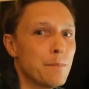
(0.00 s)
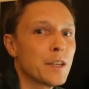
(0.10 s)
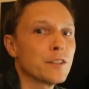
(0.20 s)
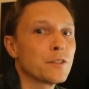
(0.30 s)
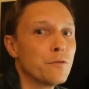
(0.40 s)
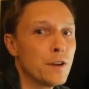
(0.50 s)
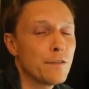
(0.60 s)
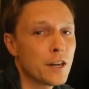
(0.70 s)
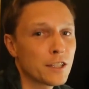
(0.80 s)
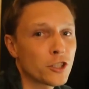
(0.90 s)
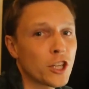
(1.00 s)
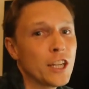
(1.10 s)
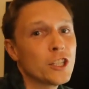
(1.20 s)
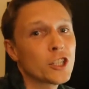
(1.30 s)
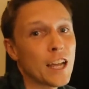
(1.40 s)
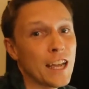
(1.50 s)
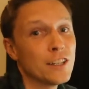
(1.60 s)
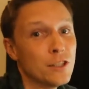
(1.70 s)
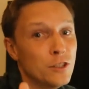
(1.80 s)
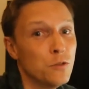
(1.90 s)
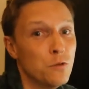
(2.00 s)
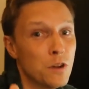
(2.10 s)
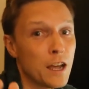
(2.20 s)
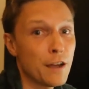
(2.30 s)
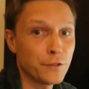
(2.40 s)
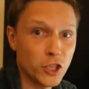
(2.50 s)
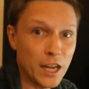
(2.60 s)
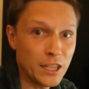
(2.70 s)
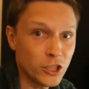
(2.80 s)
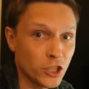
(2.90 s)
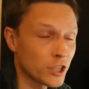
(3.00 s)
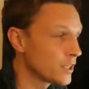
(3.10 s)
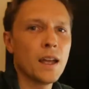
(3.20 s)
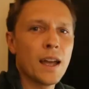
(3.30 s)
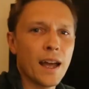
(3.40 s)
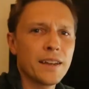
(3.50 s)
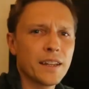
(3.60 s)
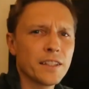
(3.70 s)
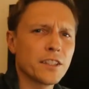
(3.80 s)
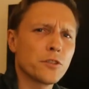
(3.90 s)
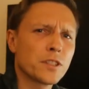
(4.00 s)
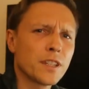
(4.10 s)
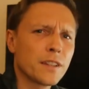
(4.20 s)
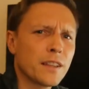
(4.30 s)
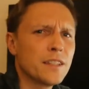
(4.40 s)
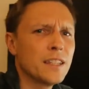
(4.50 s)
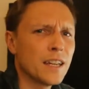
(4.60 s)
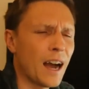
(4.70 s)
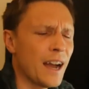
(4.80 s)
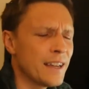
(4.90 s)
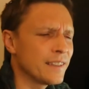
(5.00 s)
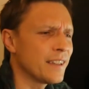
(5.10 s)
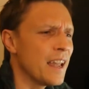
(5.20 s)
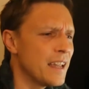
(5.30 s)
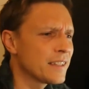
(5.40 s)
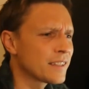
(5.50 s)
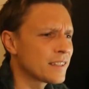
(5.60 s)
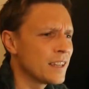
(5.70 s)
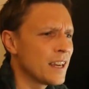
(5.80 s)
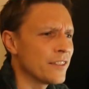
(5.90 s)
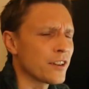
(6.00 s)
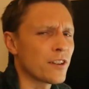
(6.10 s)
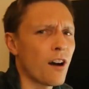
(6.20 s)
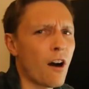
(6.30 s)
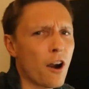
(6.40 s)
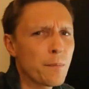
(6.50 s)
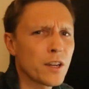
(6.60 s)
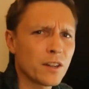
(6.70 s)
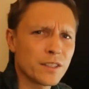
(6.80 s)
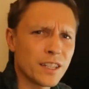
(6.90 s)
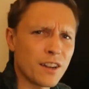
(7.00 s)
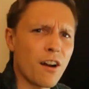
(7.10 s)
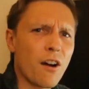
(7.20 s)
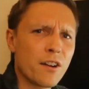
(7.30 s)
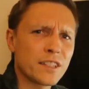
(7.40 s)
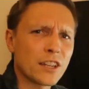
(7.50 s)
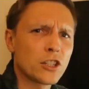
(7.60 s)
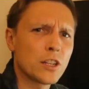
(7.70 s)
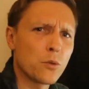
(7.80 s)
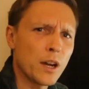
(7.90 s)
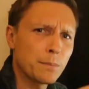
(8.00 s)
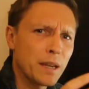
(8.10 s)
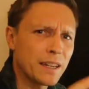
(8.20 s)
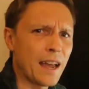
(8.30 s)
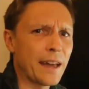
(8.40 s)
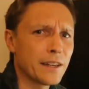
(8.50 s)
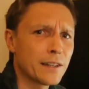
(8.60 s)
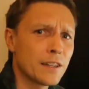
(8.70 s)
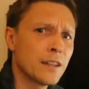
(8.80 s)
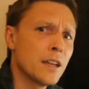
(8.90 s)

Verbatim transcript: because the river has changed and you have changed. And it's interesting that the A I takes the car because the car is actually quite mechanic.